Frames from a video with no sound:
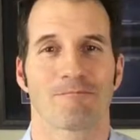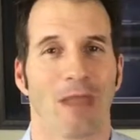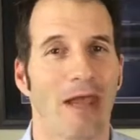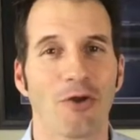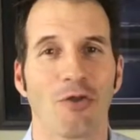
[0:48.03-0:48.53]

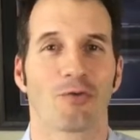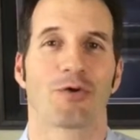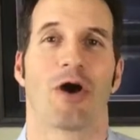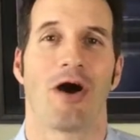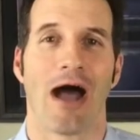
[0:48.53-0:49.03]
I know that
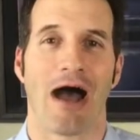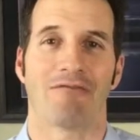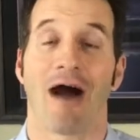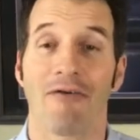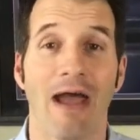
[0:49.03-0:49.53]
we all
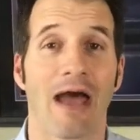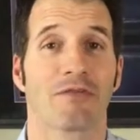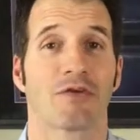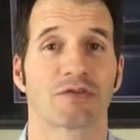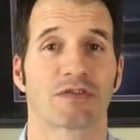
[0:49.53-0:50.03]
have. I've
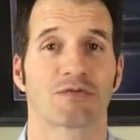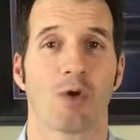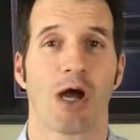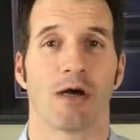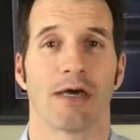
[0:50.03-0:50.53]
had those as
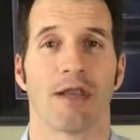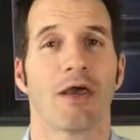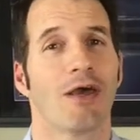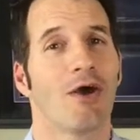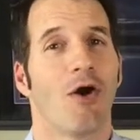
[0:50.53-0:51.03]
well. And
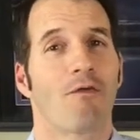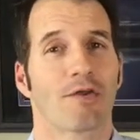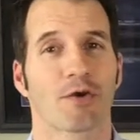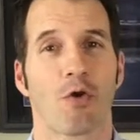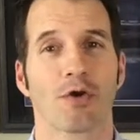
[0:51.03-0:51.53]
over
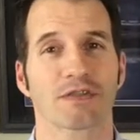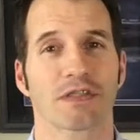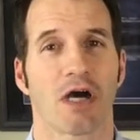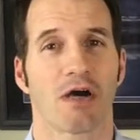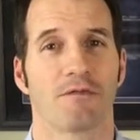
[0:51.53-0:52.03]
the course
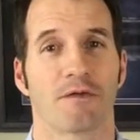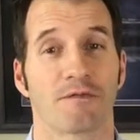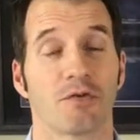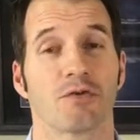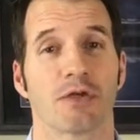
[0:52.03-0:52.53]
of a
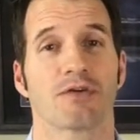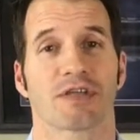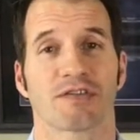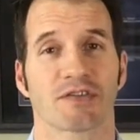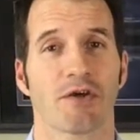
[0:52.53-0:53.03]
few years,
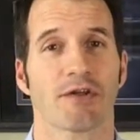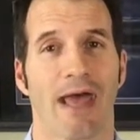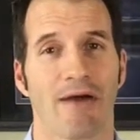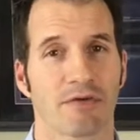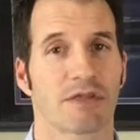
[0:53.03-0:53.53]
I started
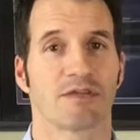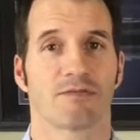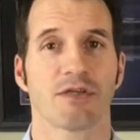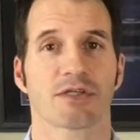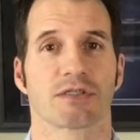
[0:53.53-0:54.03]
having these
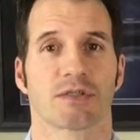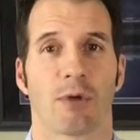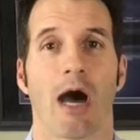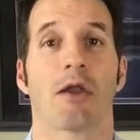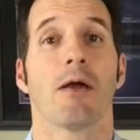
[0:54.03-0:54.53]
visions
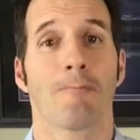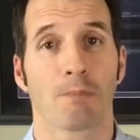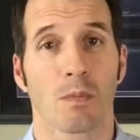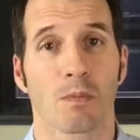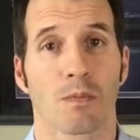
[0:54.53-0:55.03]
about
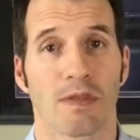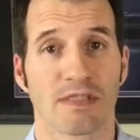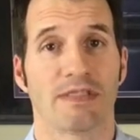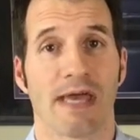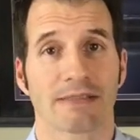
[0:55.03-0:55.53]

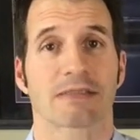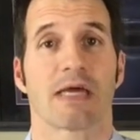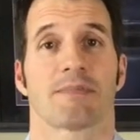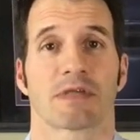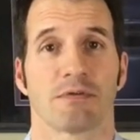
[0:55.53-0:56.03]
these next
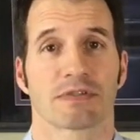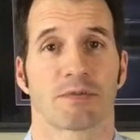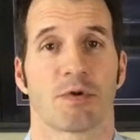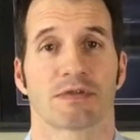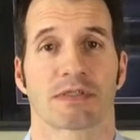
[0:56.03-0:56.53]
steps I was
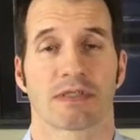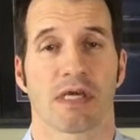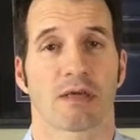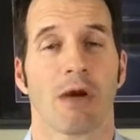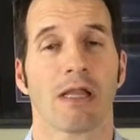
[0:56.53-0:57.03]
supposed to
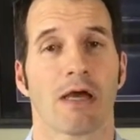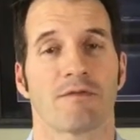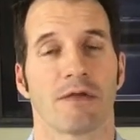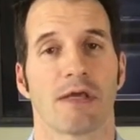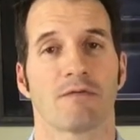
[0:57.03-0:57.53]
take in my
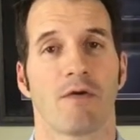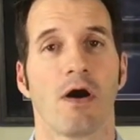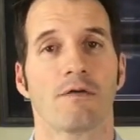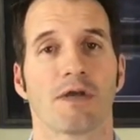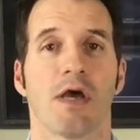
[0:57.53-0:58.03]
life. And they
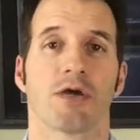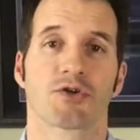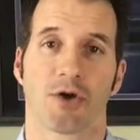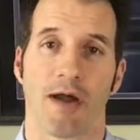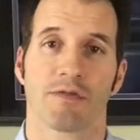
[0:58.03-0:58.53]
involved
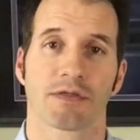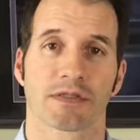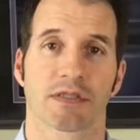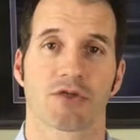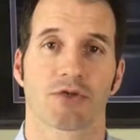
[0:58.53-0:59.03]
traveling to
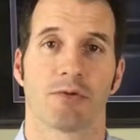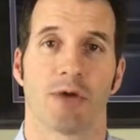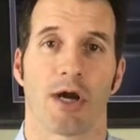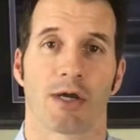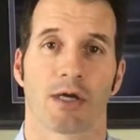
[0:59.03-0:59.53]
Central
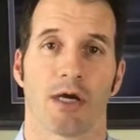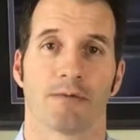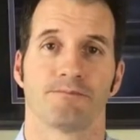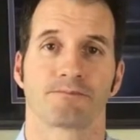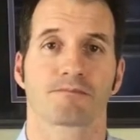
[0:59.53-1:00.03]

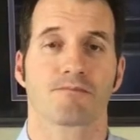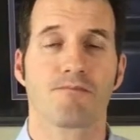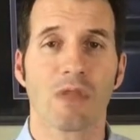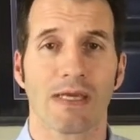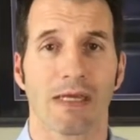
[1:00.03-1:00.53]
America
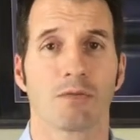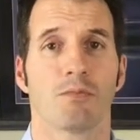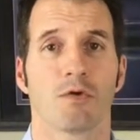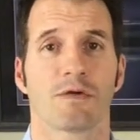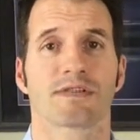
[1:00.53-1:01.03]
and
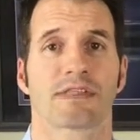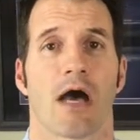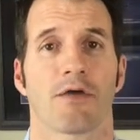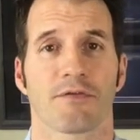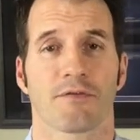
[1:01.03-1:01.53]
moving
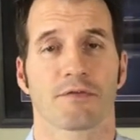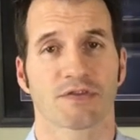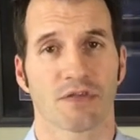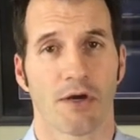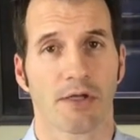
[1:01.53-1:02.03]
south,
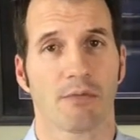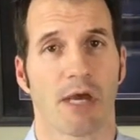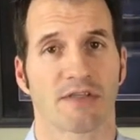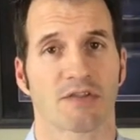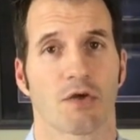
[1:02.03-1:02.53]
starting in
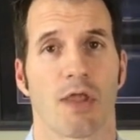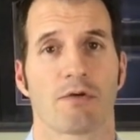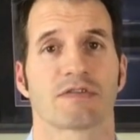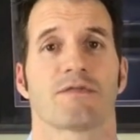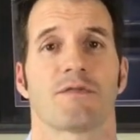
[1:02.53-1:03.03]
Mexico. That
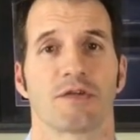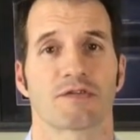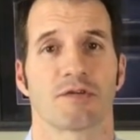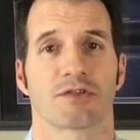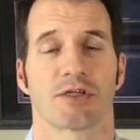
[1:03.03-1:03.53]
was the
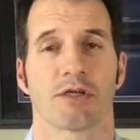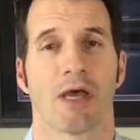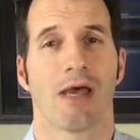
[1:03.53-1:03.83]
first vision.